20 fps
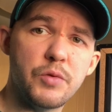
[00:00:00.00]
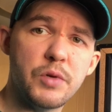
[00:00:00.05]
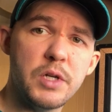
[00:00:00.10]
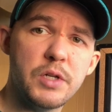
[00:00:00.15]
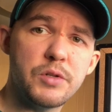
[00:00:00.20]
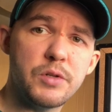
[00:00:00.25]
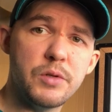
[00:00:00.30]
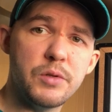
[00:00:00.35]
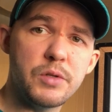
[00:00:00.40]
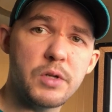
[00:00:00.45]
you
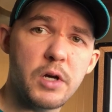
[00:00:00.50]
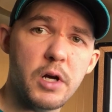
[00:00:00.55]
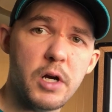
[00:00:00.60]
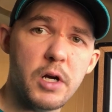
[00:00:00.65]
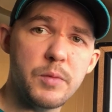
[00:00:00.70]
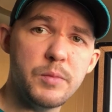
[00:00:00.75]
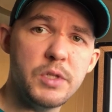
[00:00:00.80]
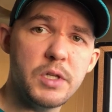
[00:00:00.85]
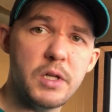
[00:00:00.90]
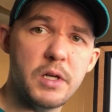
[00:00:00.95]
reintroduce
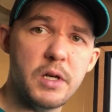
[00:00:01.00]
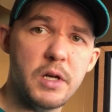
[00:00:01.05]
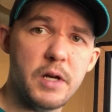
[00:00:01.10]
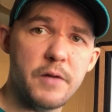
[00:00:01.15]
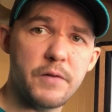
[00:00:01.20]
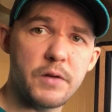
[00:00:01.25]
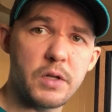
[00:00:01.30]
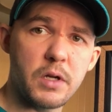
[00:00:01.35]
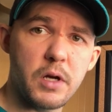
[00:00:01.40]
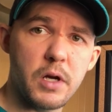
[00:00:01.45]
carbs in an
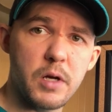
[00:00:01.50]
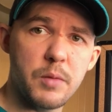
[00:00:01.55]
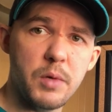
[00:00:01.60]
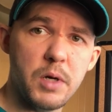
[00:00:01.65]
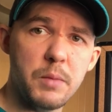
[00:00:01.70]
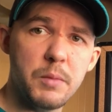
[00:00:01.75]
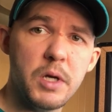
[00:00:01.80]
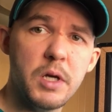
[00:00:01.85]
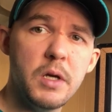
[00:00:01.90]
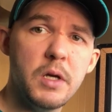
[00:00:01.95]
effort to carb
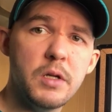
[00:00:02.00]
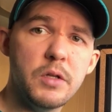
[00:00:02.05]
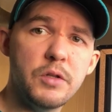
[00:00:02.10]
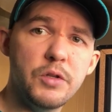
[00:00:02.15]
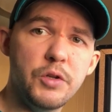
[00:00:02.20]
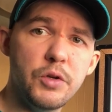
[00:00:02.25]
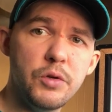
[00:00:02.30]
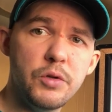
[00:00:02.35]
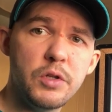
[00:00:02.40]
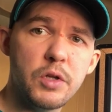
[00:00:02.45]
up,
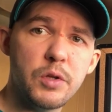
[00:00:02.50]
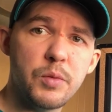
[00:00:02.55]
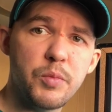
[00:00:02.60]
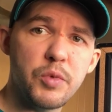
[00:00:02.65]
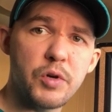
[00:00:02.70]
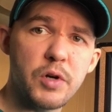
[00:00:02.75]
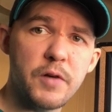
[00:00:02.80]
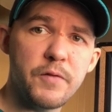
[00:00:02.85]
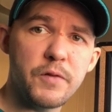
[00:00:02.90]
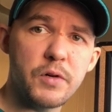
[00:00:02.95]
due to the
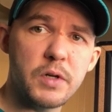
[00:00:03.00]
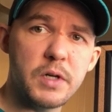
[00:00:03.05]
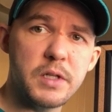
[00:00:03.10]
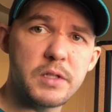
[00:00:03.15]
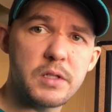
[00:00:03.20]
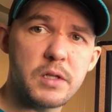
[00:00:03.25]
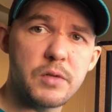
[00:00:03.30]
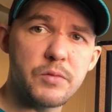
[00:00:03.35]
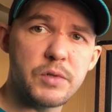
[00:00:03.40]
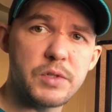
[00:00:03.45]
peripheral
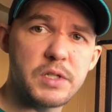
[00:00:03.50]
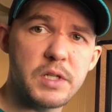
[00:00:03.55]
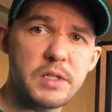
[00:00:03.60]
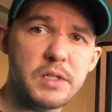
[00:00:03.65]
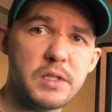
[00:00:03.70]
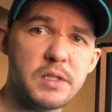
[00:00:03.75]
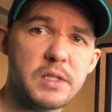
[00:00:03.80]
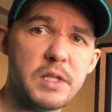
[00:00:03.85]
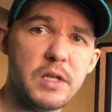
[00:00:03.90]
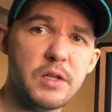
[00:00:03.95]
insulin
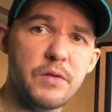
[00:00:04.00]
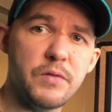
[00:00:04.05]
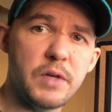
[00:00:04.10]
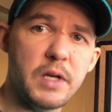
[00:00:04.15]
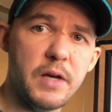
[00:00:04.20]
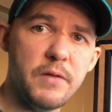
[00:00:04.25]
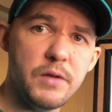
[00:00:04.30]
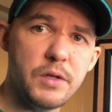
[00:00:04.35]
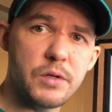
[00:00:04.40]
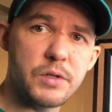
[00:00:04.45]
resistance that you've
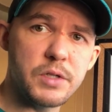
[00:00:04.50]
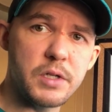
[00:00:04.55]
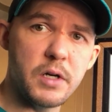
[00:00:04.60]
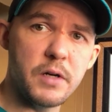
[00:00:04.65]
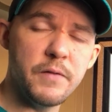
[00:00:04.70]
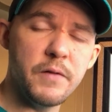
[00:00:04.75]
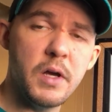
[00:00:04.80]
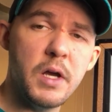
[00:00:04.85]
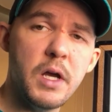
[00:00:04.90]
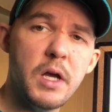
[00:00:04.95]
given
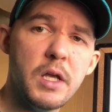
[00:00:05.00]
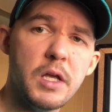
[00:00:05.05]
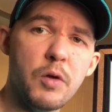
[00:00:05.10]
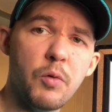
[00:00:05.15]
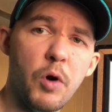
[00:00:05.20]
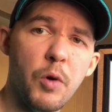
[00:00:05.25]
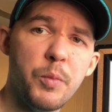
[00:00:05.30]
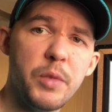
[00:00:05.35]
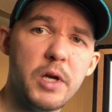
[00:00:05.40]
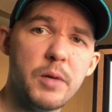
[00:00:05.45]
yourself,
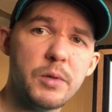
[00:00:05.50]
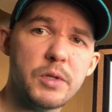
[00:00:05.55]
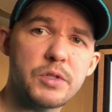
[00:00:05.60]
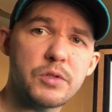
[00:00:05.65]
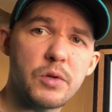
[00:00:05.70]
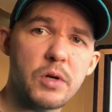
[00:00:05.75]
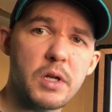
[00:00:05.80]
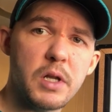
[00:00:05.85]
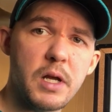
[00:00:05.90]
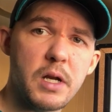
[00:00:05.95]
you won't be able to
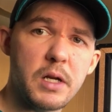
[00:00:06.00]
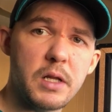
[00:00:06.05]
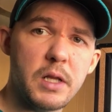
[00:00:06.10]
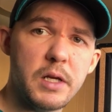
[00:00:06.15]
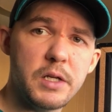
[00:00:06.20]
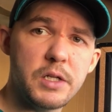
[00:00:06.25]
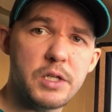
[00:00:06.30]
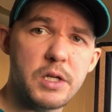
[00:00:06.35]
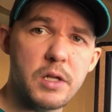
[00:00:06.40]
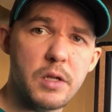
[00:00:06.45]
store a lot of
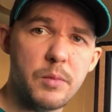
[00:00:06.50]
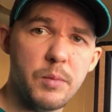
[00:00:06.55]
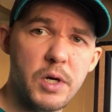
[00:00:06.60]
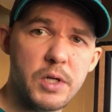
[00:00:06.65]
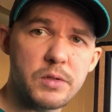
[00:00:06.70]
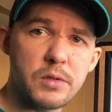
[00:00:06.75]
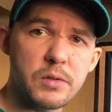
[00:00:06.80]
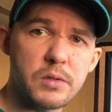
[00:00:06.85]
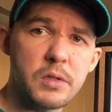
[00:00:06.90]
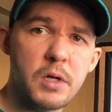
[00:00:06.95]
glycogen in the
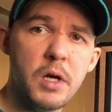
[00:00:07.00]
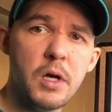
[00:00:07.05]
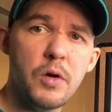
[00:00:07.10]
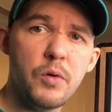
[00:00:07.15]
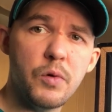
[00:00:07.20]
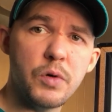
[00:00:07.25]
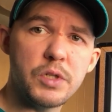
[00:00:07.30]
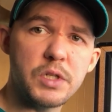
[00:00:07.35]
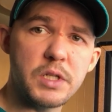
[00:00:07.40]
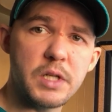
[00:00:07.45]
muscles,
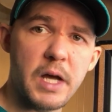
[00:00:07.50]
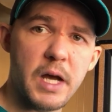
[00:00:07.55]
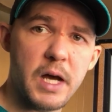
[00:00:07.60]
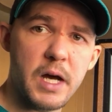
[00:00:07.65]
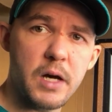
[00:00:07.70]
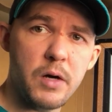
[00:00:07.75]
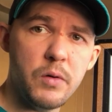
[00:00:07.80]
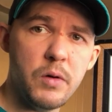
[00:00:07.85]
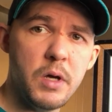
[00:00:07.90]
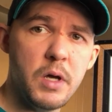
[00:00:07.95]
which is
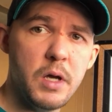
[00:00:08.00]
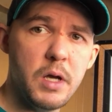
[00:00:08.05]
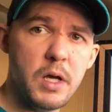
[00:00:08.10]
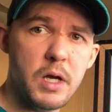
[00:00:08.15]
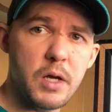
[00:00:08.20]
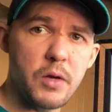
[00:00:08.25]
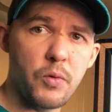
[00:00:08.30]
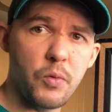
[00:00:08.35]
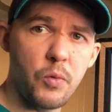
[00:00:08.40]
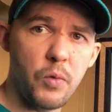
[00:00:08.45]
how
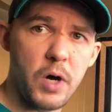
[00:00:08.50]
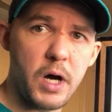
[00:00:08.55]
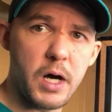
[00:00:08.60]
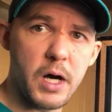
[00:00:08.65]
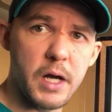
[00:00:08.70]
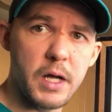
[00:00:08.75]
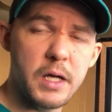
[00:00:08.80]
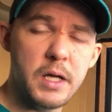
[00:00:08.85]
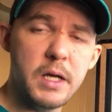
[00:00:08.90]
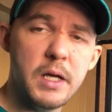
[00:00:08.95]
and
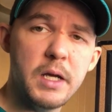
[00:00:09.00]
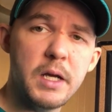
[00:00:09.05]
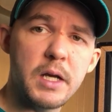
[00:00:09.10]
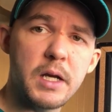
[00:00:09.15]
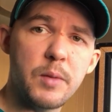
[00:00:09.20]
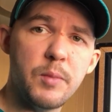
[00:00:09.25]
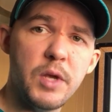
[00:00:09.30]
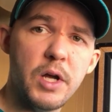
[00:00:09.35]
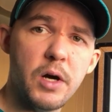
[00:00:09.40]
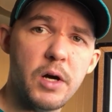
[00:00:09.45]
why
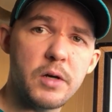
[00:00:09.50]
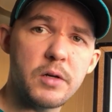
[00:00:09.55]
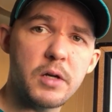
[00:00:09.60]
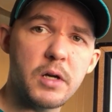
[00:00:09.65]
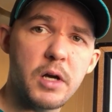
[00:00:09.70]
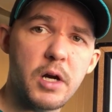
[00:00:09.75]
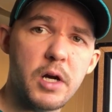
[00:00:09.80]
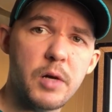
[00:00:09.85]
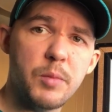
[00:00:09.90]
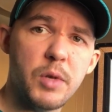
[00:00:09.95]
it can be hard
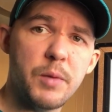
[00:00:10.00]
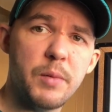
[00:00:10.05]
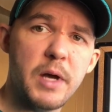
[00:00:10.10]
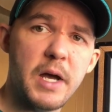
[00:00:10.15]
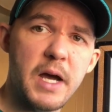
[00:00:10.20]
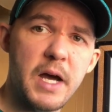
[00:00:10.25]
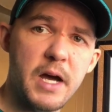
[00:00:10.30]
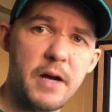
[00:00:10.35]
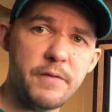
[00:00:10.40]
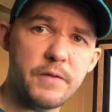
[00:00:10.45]
to carb up
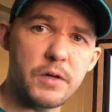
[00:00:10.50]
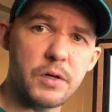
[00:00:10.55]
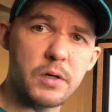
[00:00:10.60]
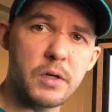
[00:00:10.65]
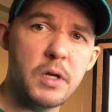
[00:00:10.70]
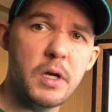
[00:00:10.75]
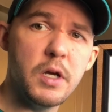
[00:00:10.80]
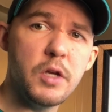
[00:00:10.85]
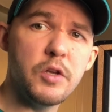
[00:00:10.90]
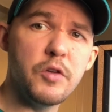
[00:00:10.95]

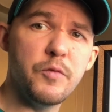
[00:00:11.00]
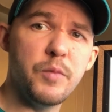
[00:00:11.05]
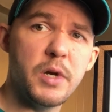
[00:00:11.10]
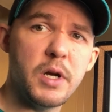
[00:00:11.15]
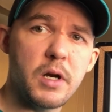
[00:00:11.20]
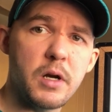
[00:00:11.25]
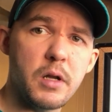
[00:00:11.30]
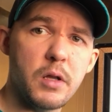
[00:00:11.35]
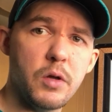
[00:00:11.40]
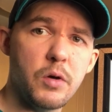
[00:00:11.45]
after you've
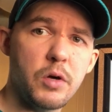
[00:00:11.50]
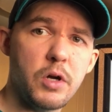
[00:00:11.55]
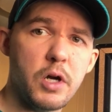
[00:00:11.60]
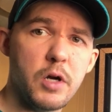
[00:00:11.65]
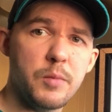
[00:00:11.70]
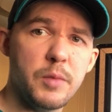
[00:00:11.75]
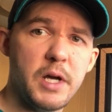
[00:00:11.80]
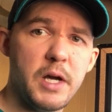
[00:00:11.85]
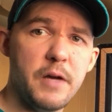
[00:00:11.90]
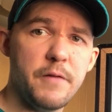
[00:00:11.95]
been on a low
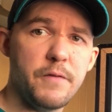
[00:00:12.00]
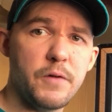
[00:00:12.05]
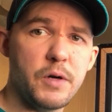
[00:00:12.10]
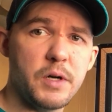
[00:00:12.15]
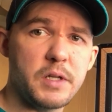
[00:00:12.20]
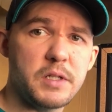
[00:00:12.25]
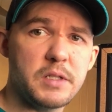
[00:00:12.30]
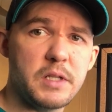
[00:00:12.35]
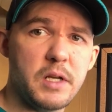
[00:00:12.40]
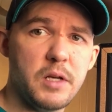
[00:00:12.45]
carb diet for
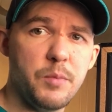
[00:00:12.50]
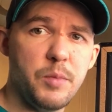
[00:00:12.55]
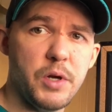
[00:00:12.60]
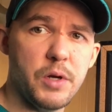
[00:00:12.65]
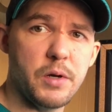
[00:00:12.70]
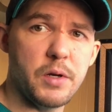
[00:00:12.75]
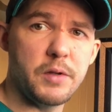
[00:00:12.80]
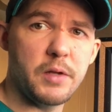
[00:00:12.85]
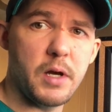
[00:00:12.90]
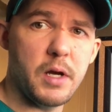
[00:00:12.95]
an extended
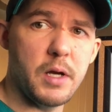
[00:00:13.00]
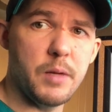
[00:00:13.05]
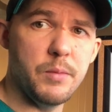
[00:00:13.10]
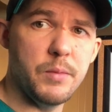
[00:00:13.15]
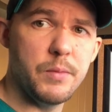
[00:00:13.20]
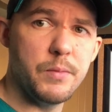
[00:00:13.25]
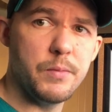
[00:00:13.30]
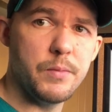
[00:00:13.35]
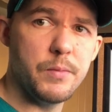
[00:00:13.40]
period of time.